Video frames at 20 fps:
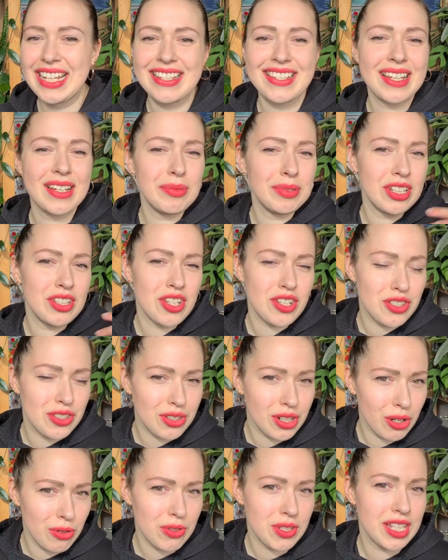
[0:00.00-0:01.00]
somebody just
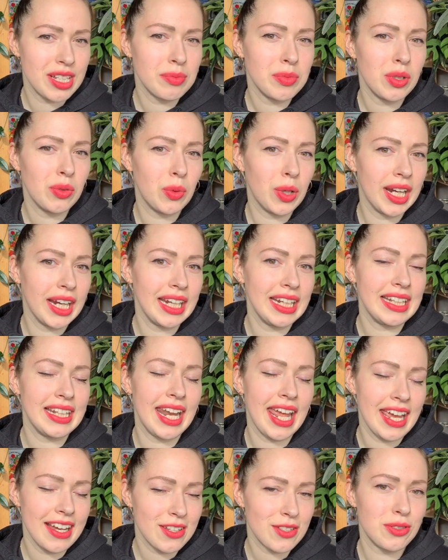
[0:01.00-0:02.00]
throws them away
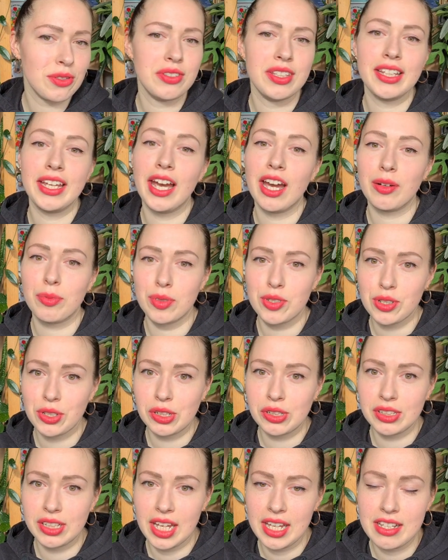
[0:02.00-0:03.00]
next to the garbage
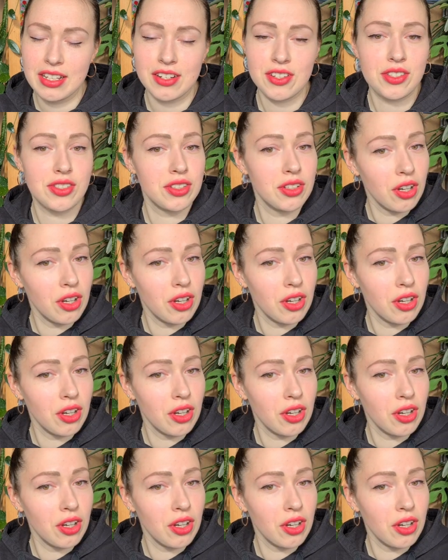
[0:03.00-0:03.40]
containers,